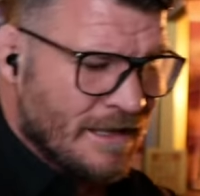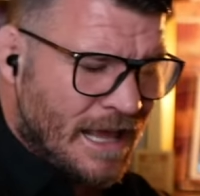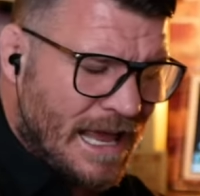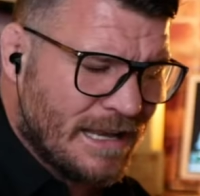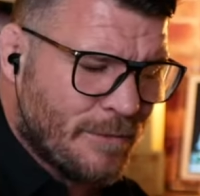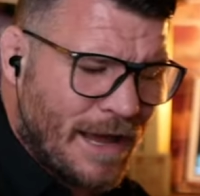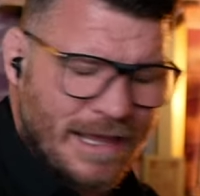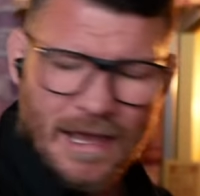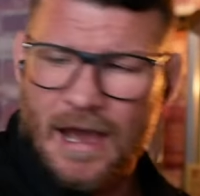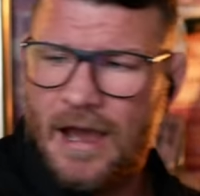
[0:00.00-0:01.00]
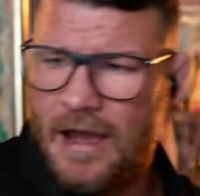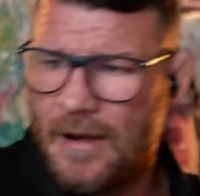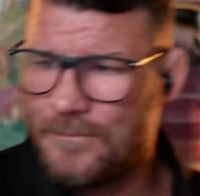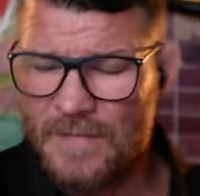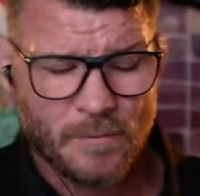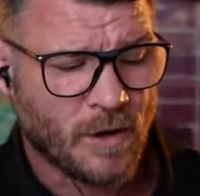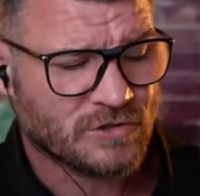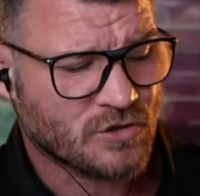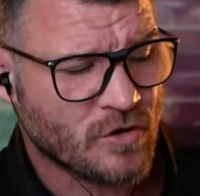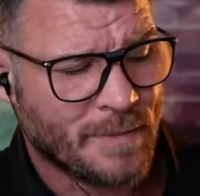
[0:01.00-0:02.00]
Anyway, um, it was a
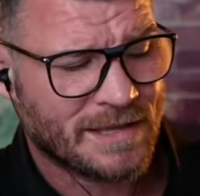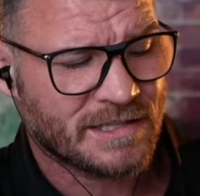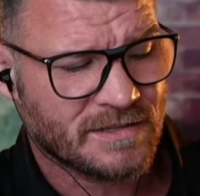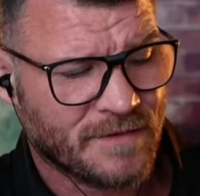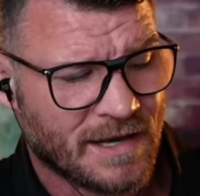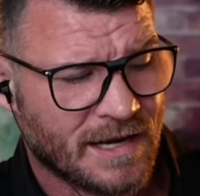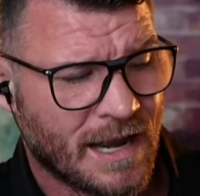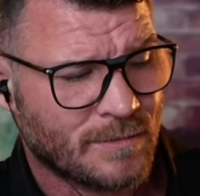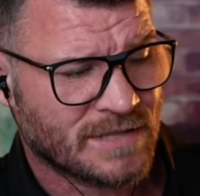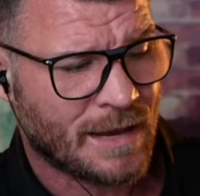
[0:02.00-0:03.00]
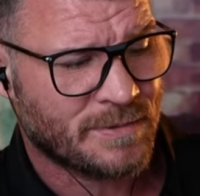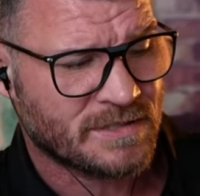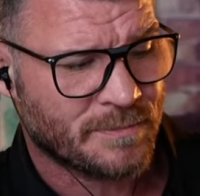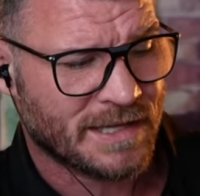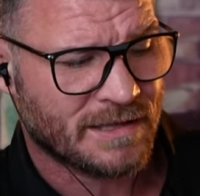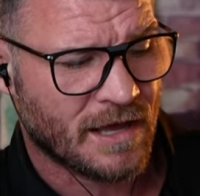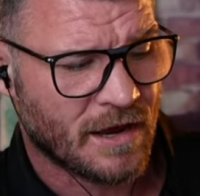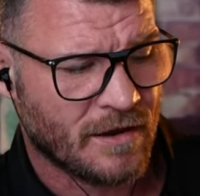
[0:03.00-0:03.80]
tremendous event, and I was happy to be there